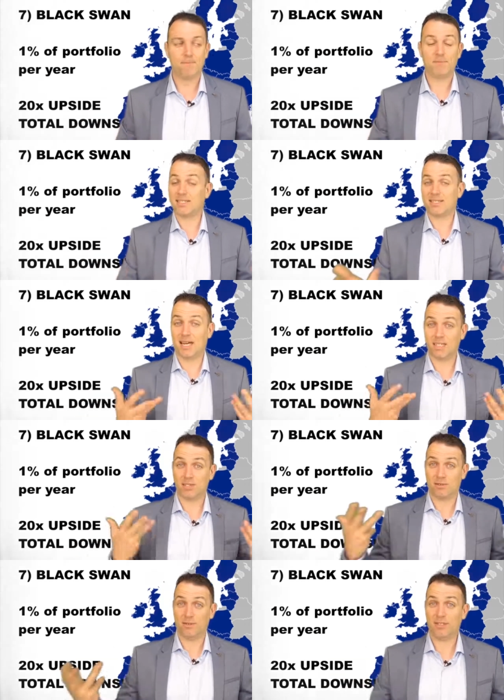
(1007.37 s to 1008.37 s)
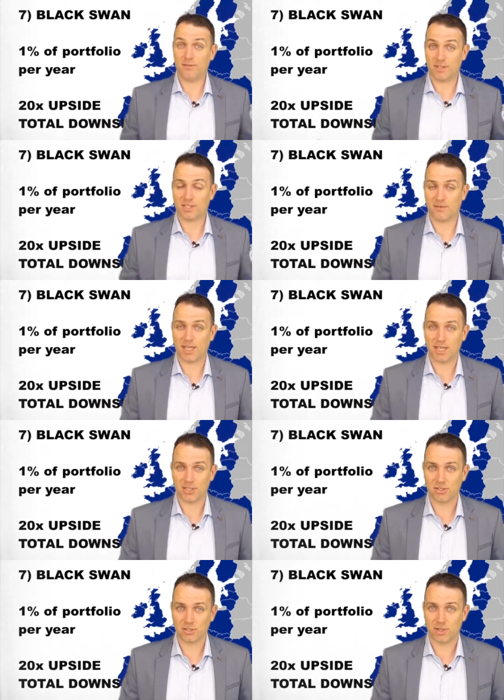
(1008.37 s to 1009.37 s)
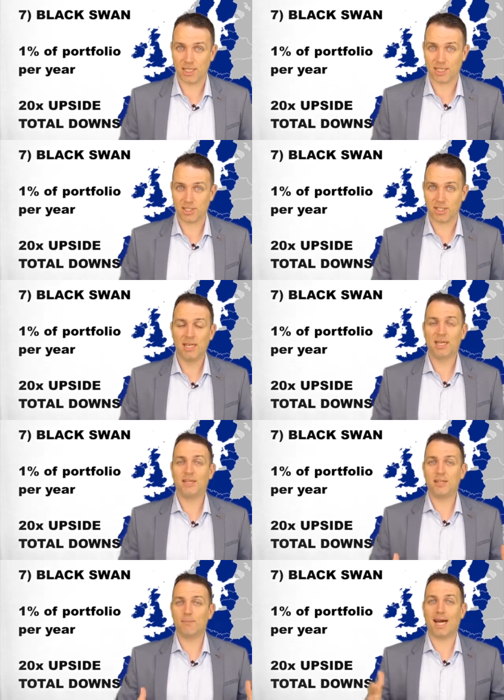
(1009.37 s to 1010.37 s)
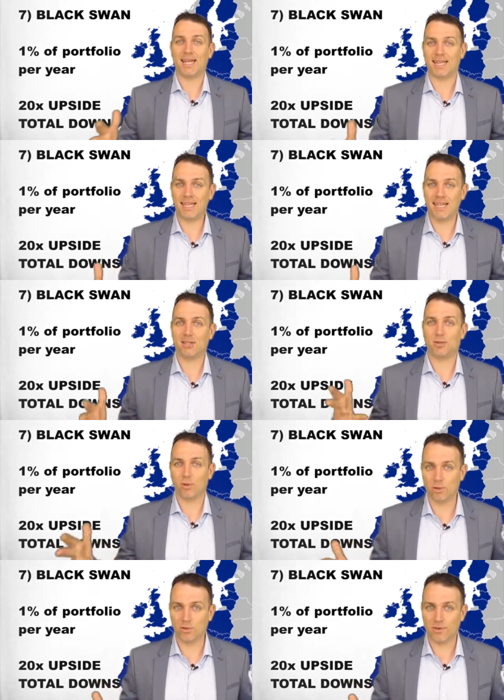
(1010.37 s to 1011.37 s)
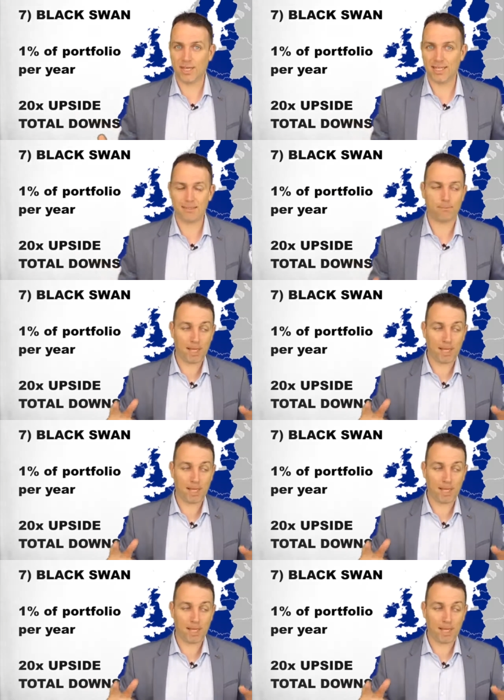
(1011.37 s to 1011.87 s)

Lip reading: That's a diversification strategy that might lead to good things,